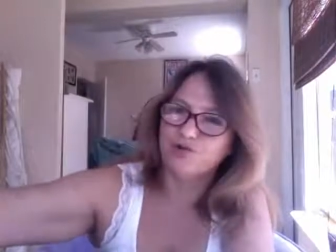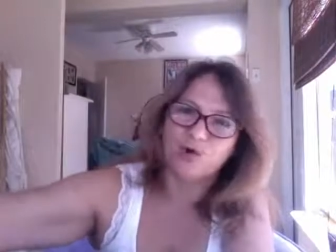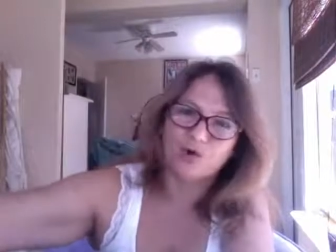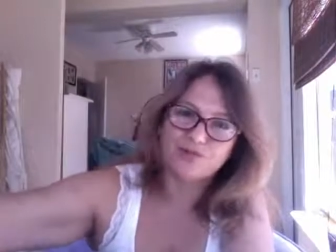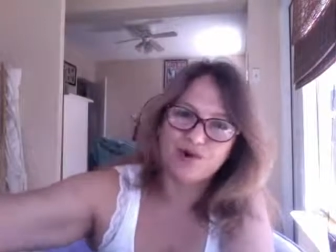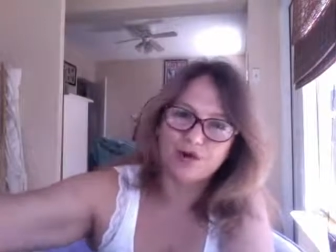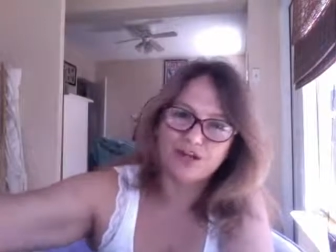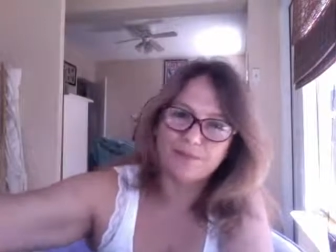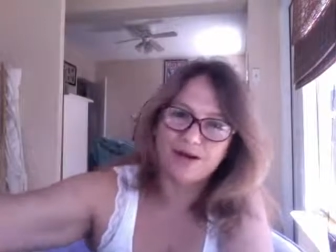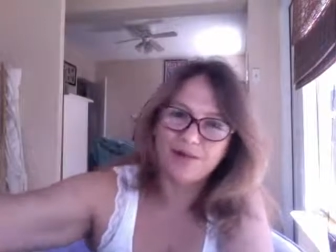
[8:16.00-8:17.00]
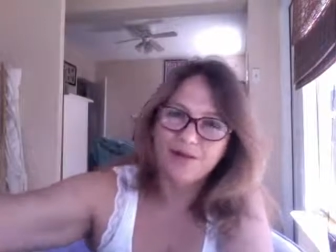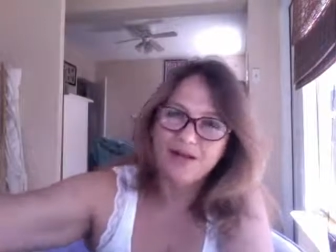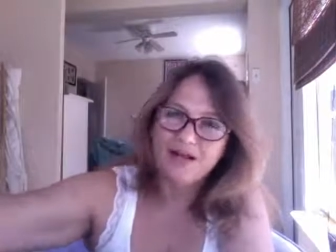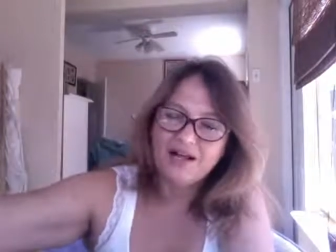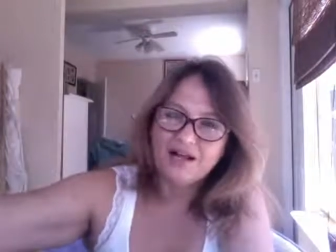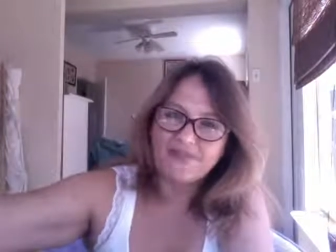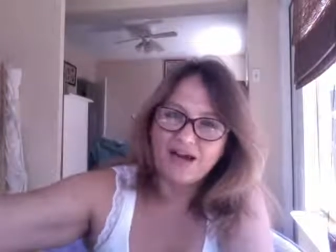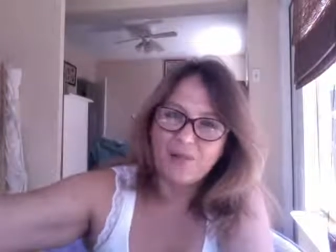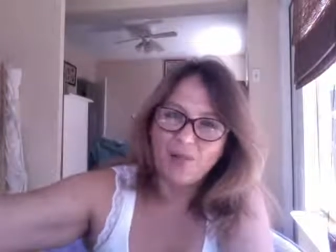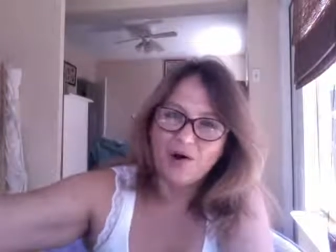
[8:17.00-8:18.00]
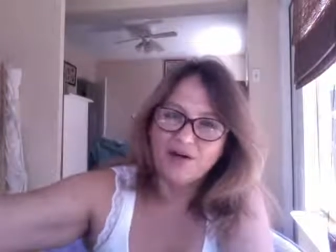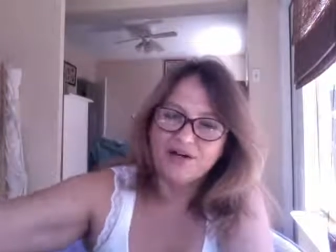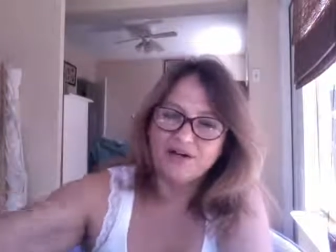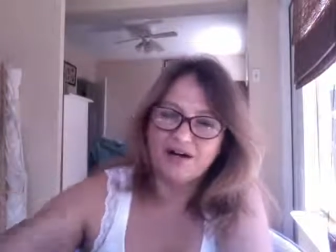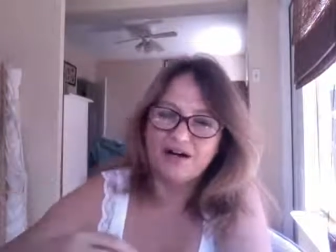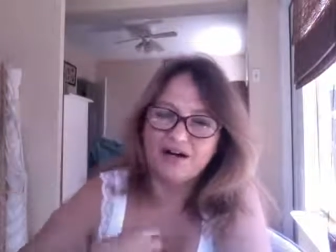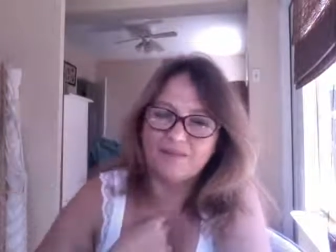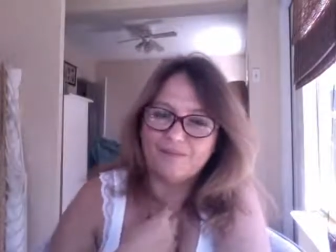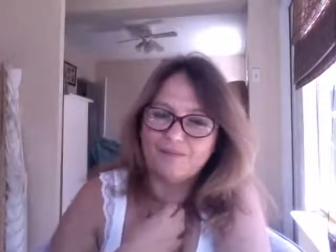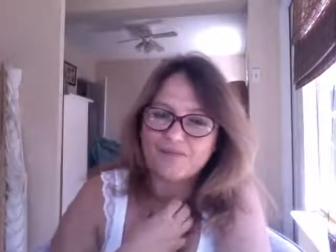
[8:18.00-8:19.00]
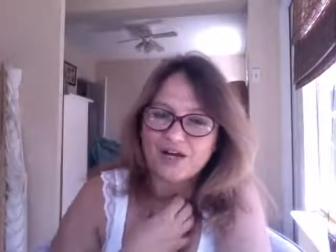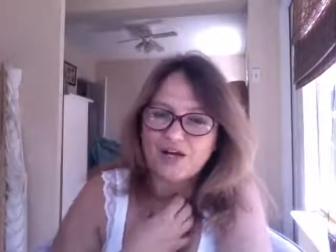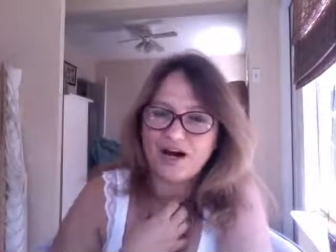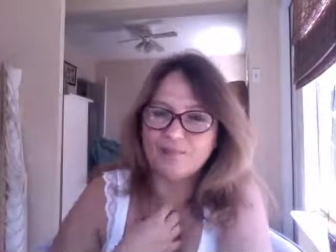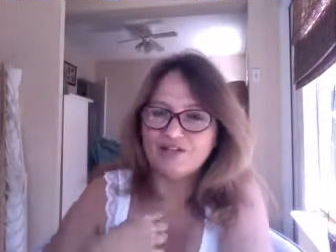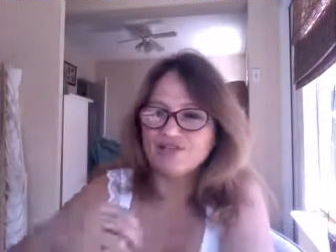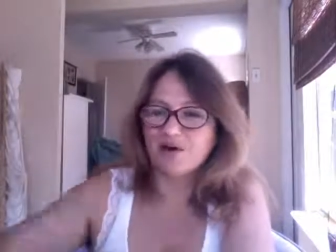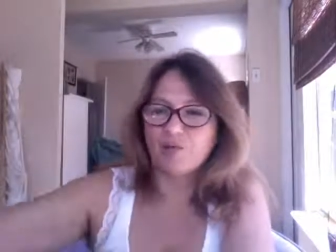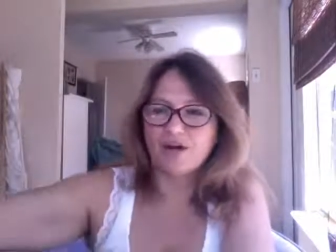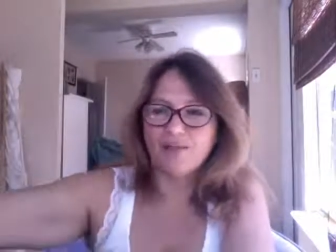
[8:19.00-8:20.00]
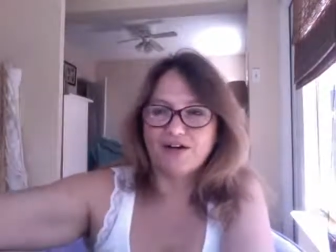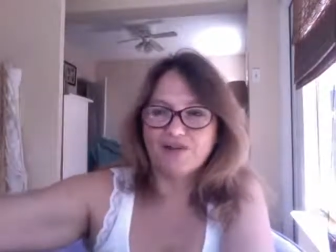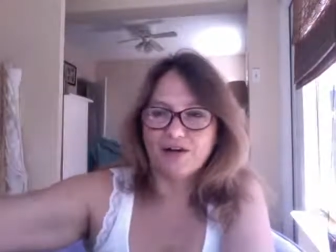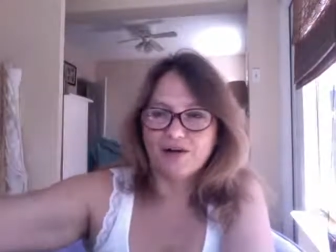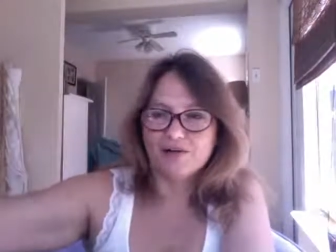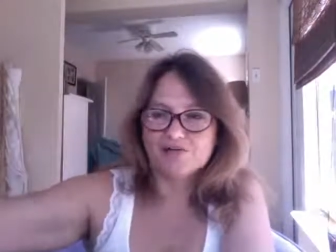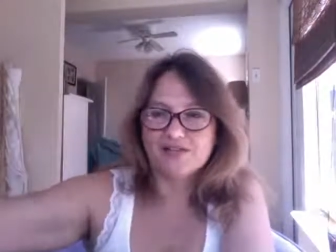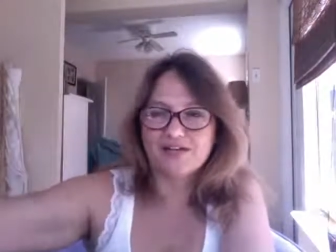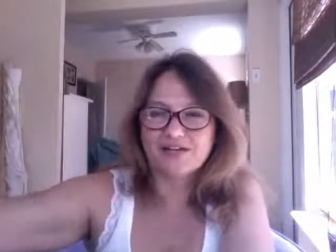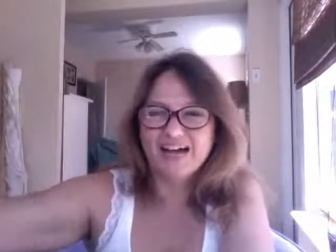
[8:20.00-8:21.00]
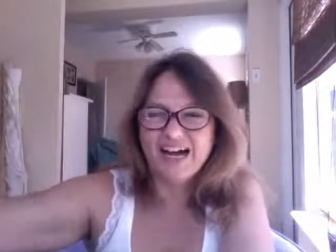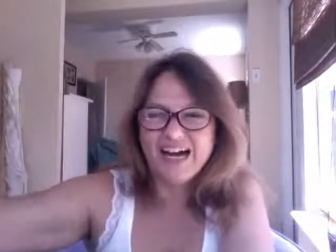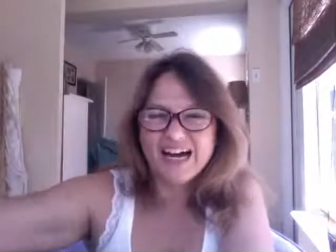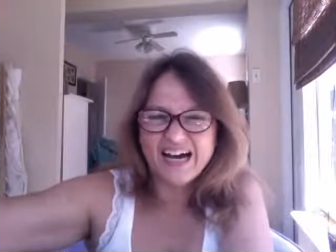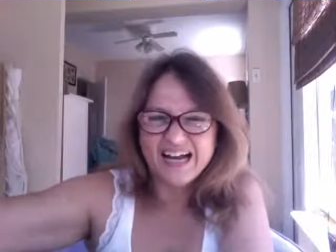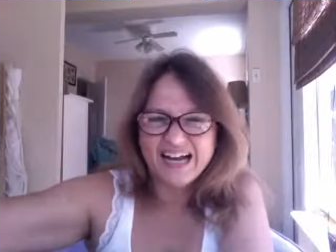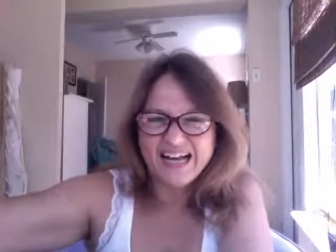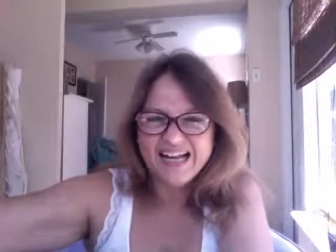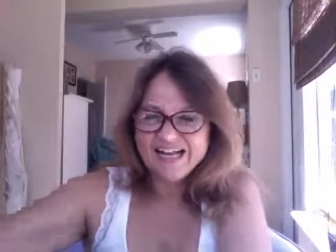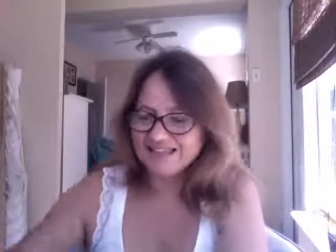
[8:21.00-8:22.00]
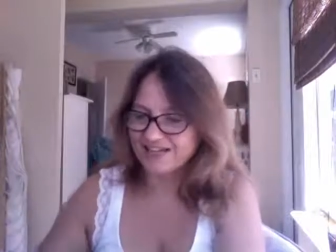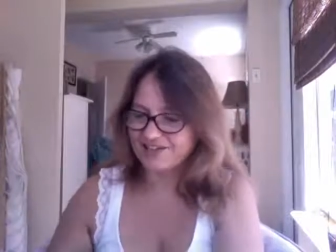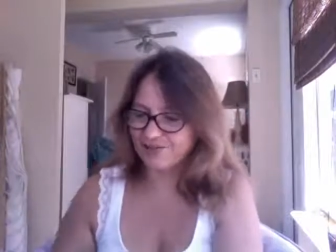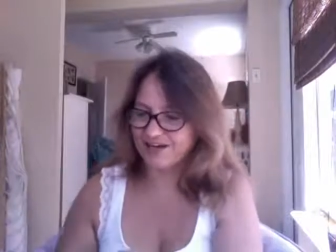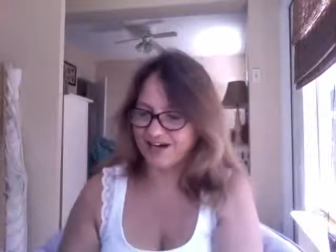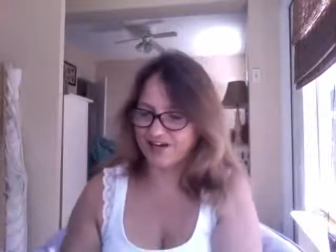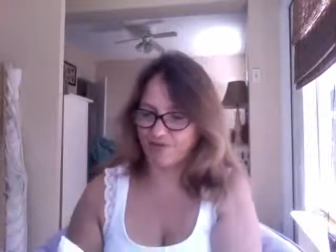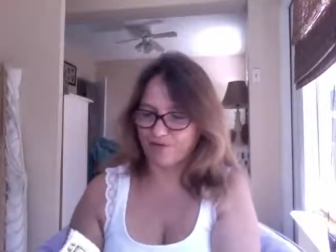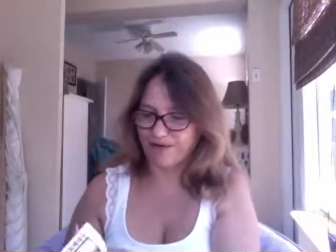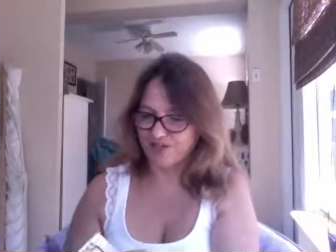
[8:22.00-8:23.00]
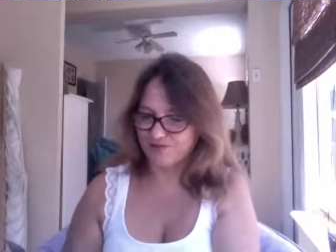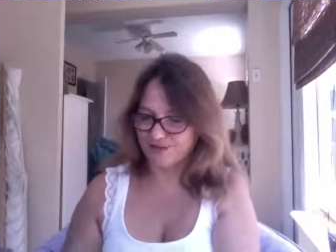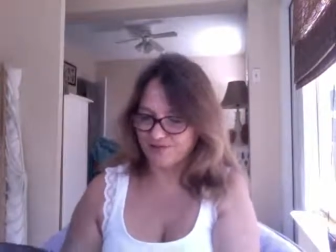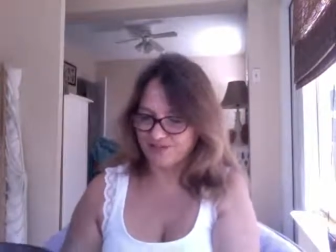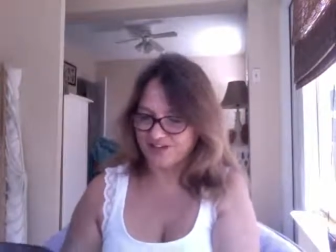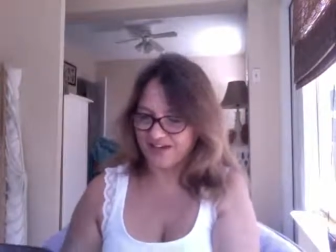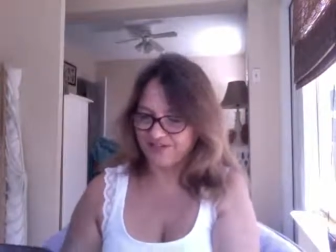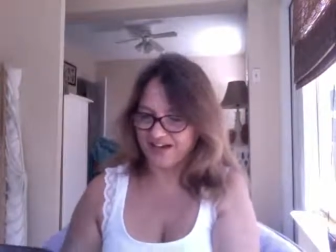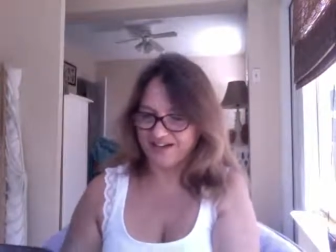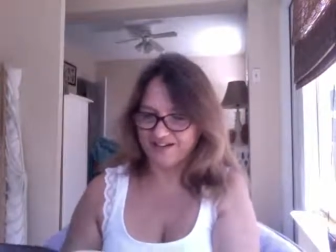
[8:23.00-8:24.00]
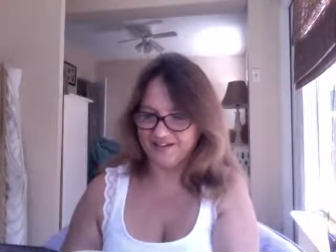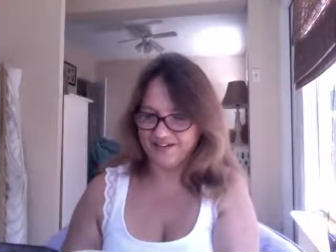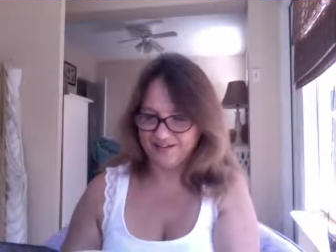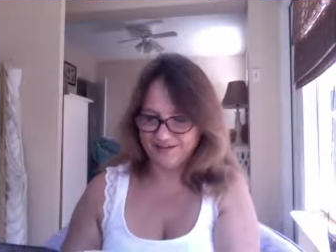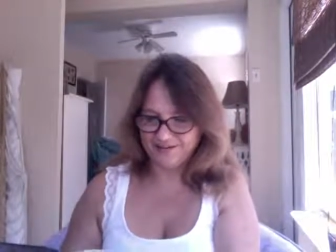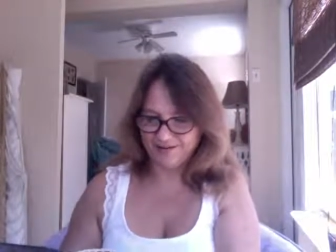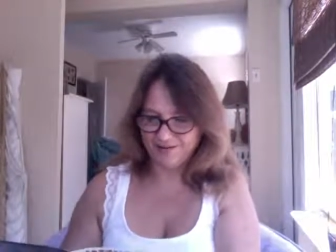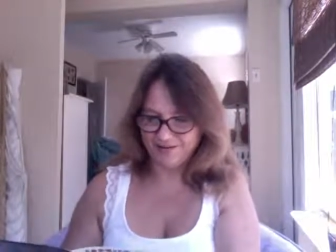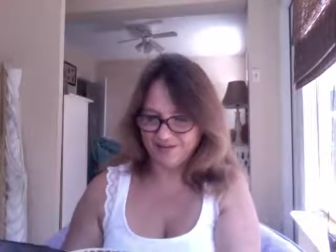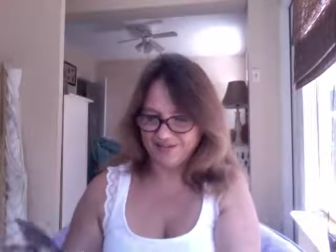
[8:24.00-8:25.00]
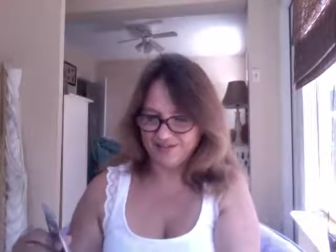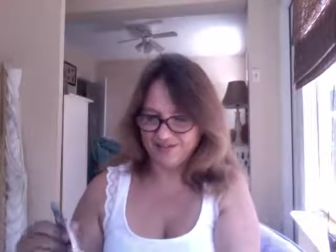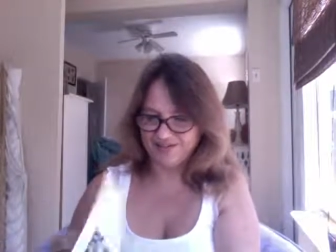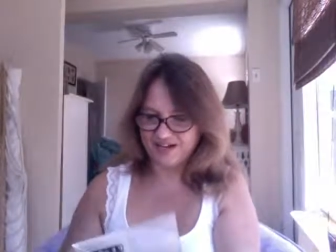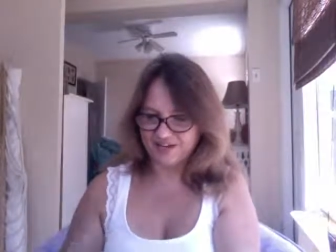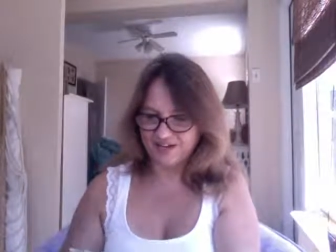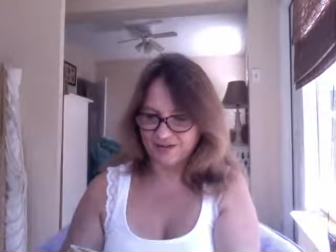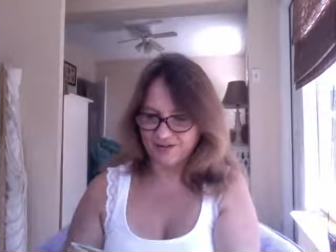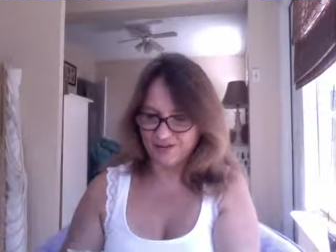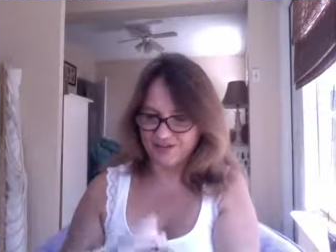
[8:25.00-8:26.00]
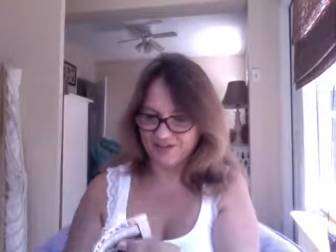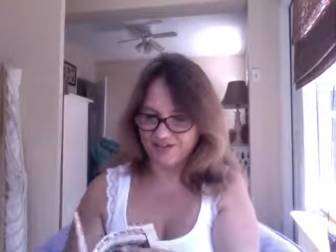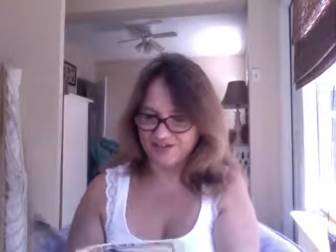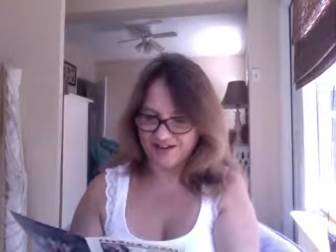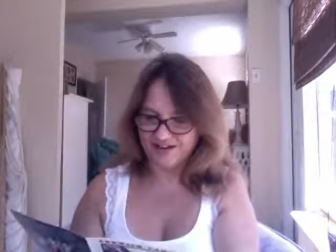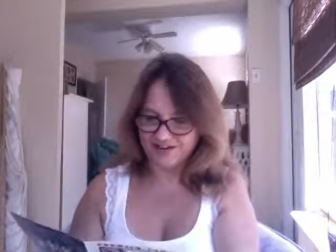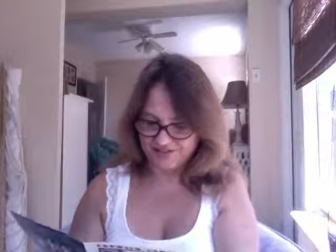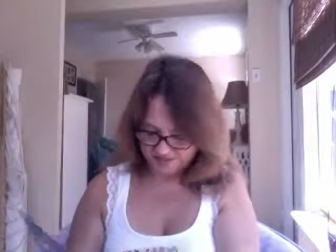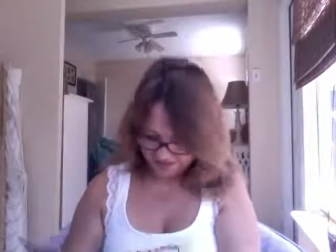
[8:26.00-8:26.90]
know who I'm talking about. That one that commented on one of my videos. That's who he kind of reminds me of. He's got that, where is he? He's got that look in his eyes.